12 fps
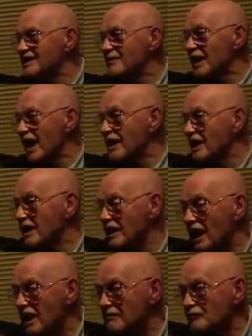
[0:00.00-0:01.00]
Yeah,
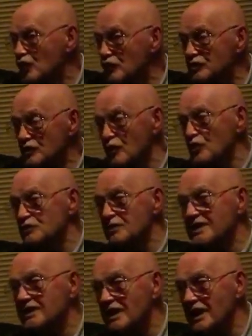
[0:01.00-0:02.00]
and of course,
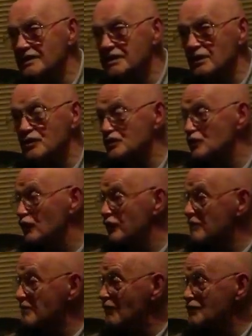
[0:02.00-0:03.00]
I can tell a
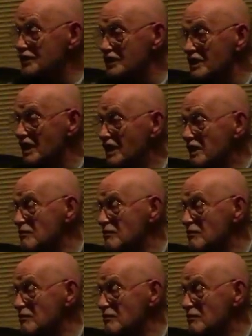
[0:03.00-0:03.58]
story about it.